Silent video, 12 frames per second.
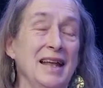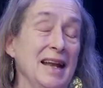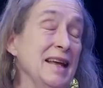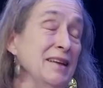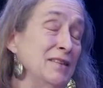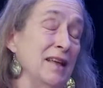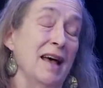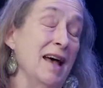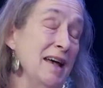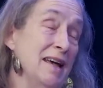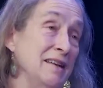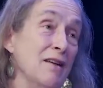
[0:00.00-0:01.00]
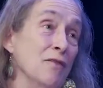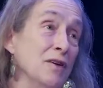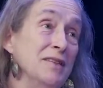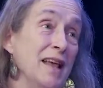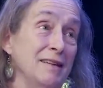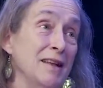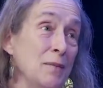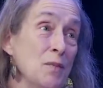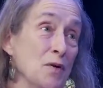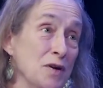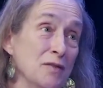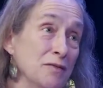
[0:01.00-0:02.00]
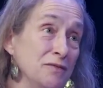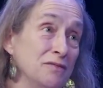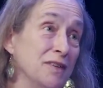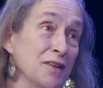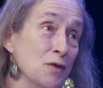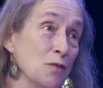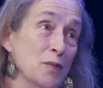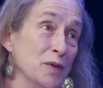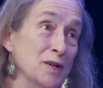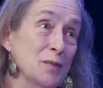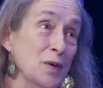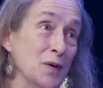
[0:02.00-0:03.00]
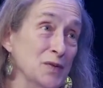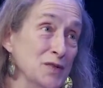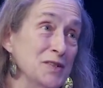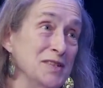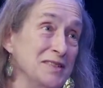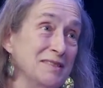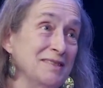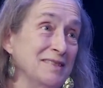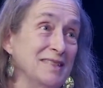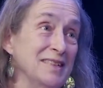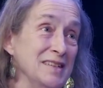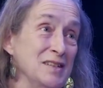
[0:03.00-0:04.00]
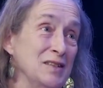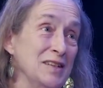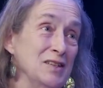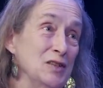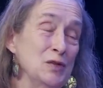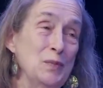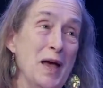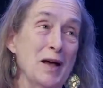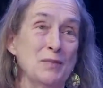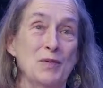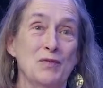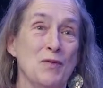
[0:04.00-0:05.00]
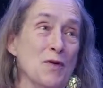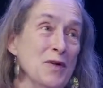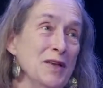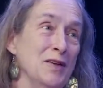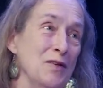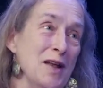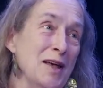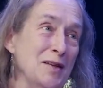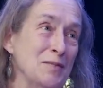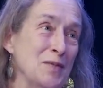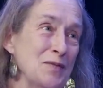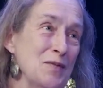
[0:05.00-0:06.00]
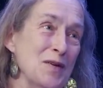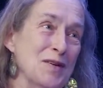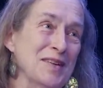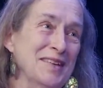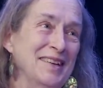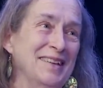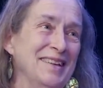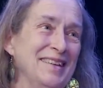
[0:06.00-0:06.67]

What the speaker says: And I guess I had never at that time heard of other women composers. This is back before internet and before,